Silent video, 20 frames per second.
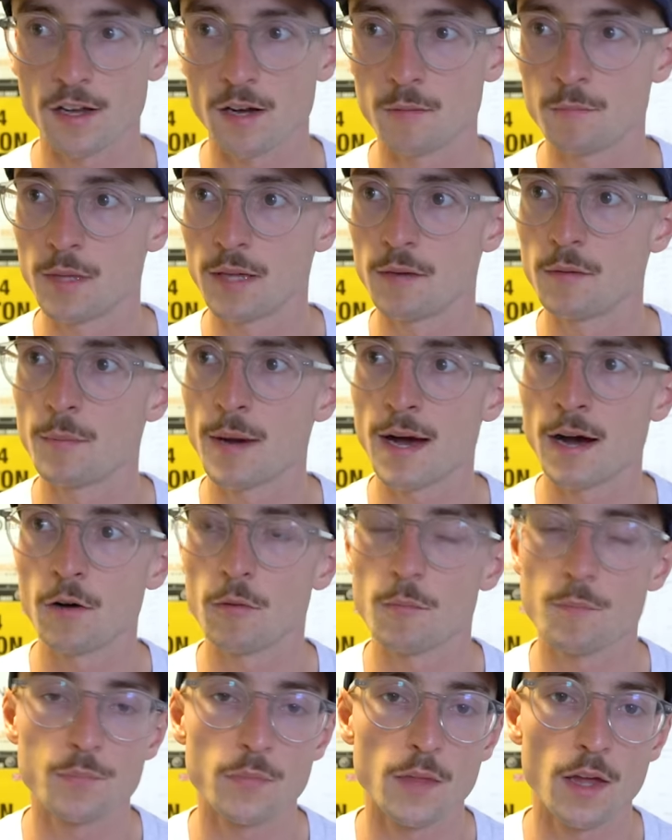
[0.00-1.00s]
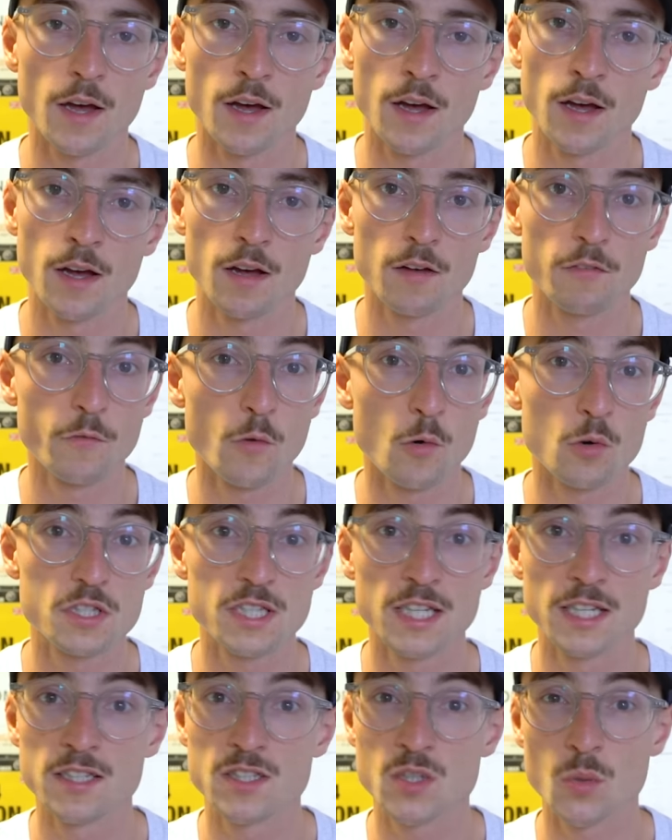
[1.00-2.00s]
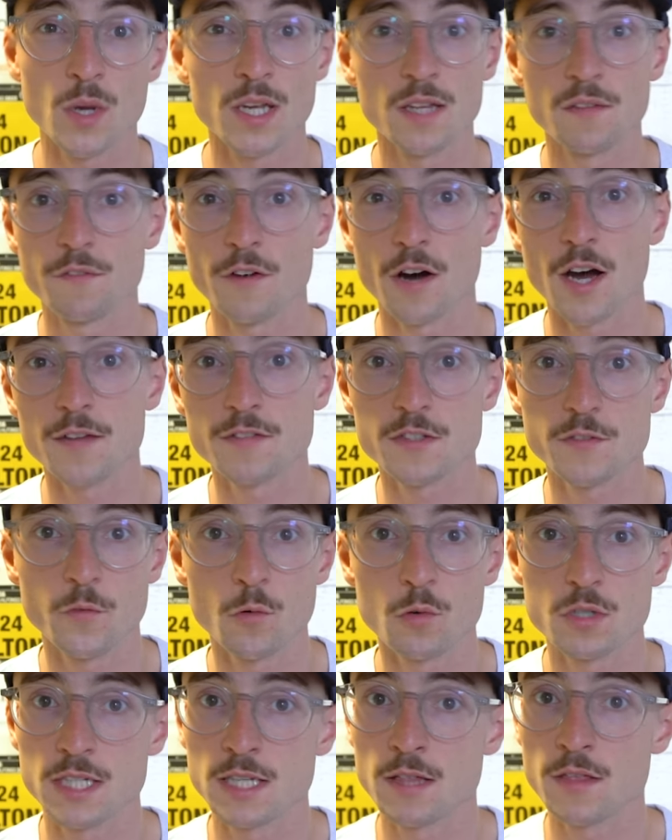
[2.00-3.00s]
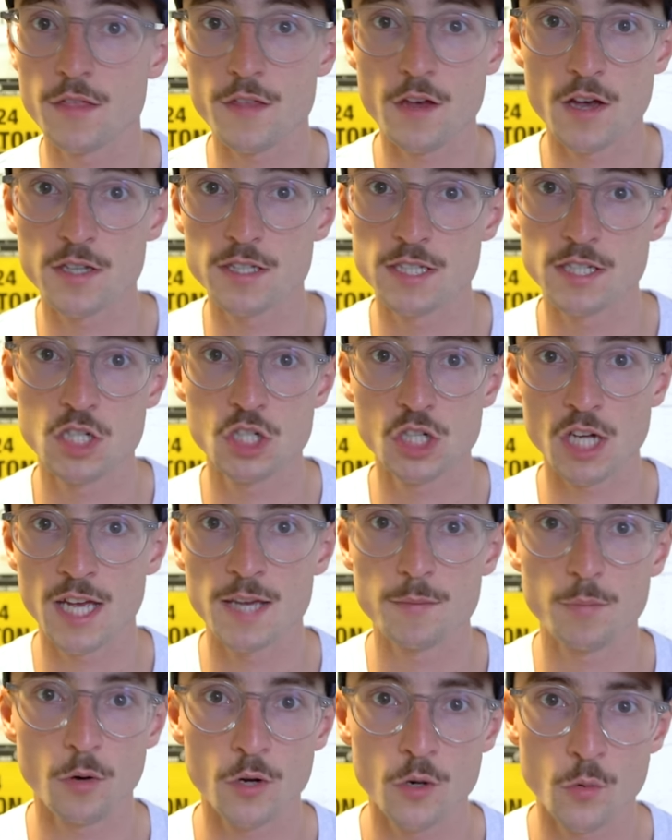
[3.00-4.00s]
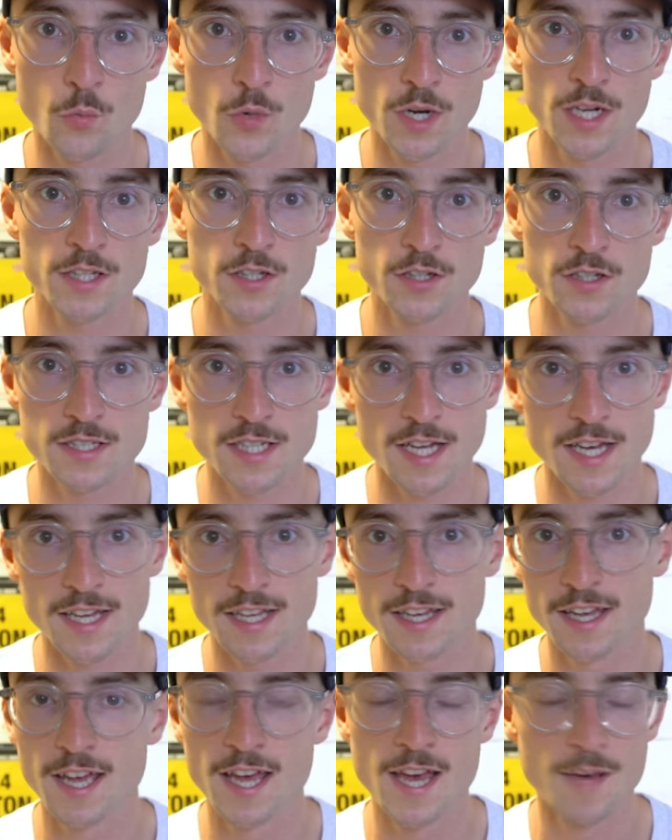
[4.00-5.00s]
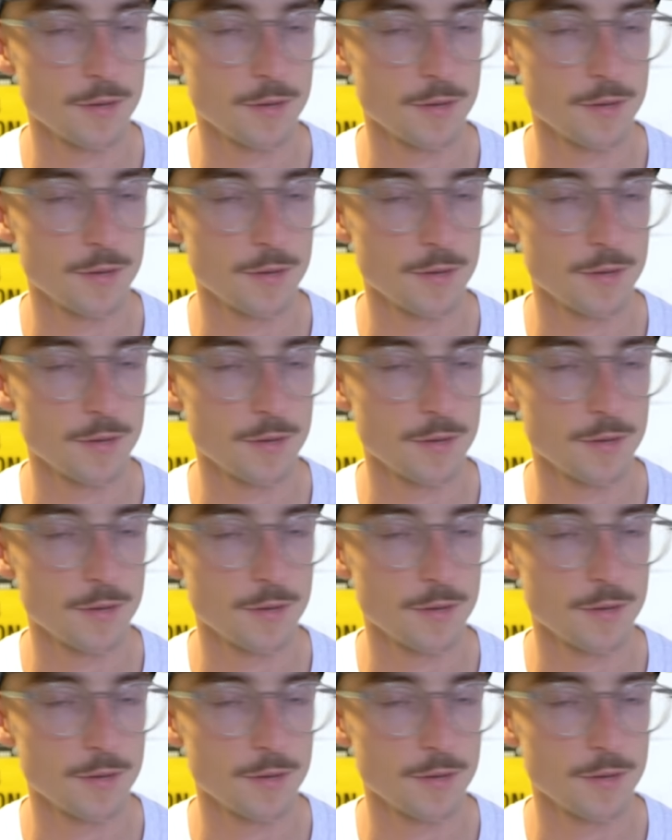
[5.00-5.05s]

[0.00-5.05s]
I'm in about 14:25 to 14:30 shape on a really good day.